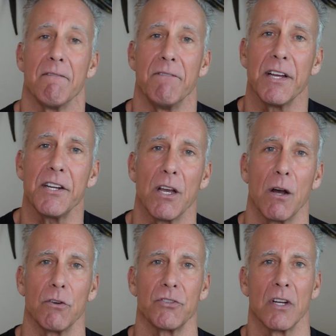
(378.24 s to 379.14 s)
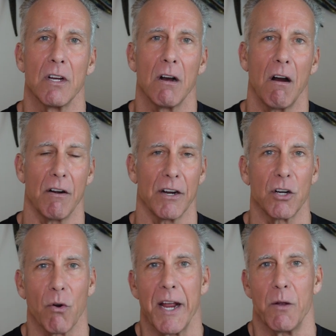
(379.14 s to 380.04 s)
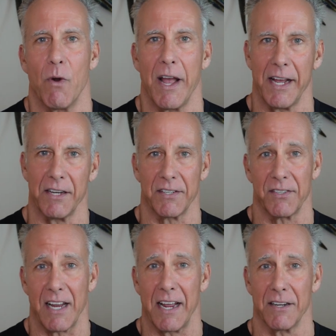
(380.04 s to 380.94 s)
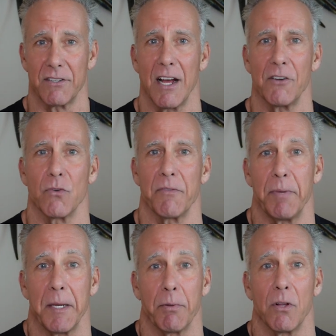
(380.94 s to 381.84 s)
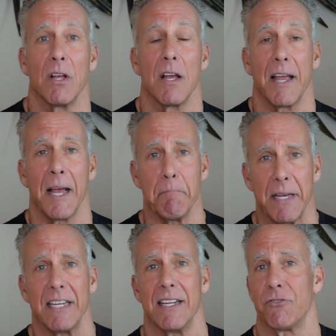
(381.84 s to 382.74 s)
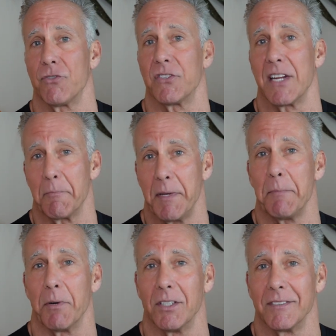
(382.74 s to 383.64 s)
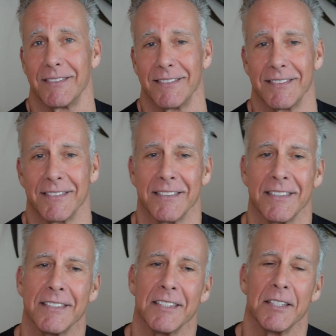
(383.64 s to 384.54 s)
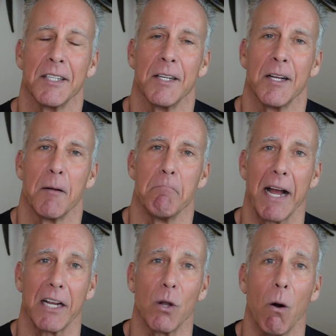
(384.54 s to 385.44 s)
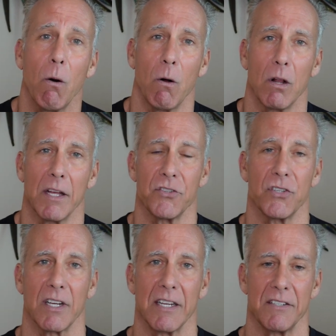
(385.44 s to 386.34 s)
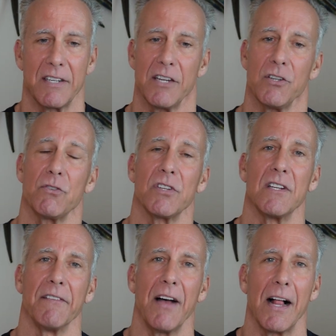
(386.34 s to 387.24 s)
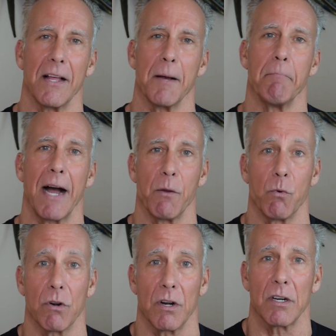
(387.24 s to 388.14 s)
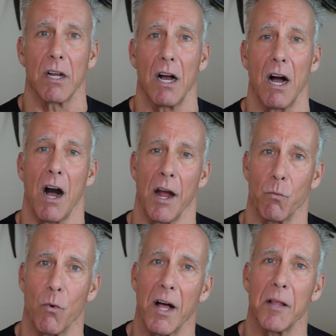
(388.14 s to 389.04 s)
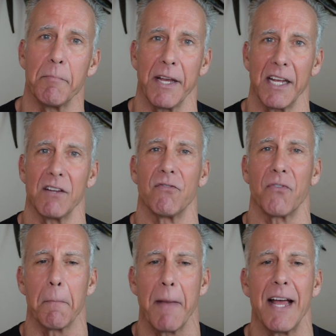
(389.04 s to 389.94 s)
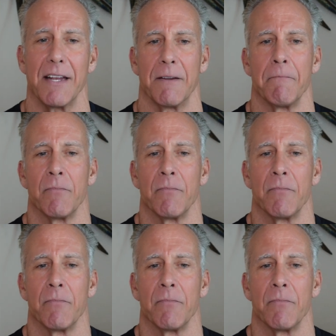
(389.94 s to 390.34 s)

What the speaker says: Videos are a great way to stay in touch with people and meet interesting people. My goal is to continue to develop my work on well-being for men.